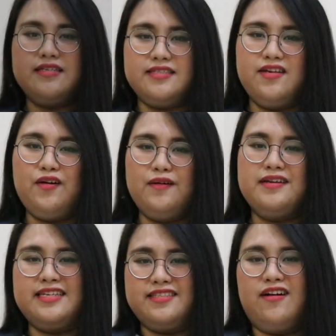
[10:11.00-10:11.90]
So
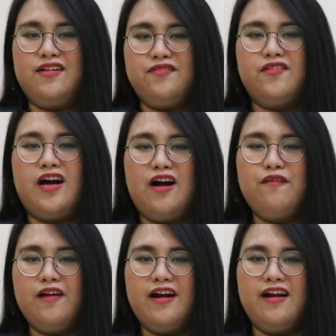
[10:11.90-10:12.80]
that's all for
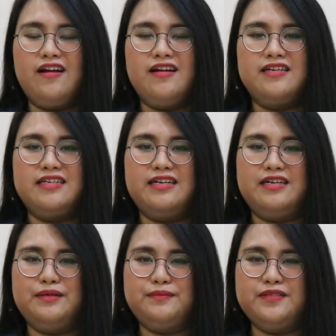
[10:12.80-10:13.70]
our
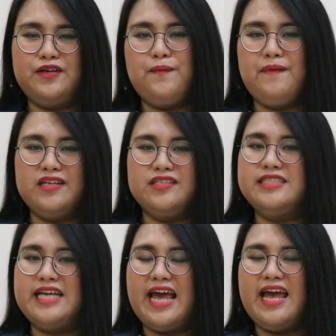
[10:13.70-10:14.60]
topic
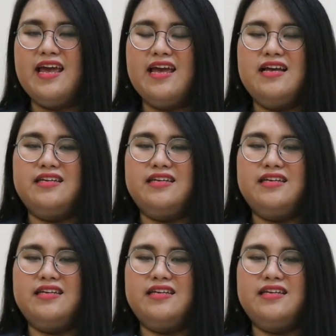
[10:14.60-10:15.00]
today.